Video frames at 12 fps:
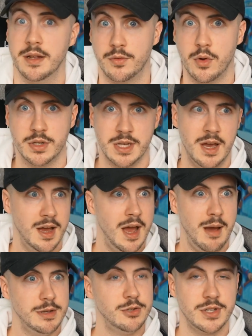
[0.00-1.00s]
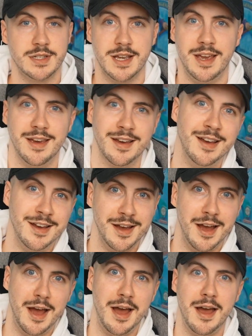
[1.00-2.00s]
And of course, I'm interested to hear
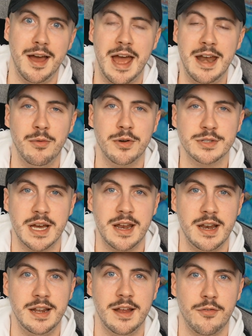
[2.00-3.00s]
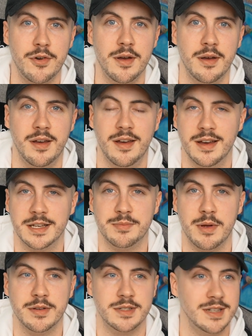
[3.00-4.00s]
uh, anyone who's had any different uh,
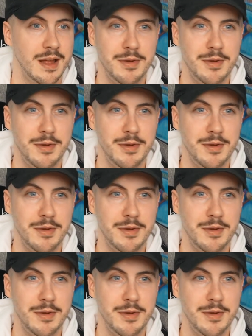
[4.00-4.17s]
experiences.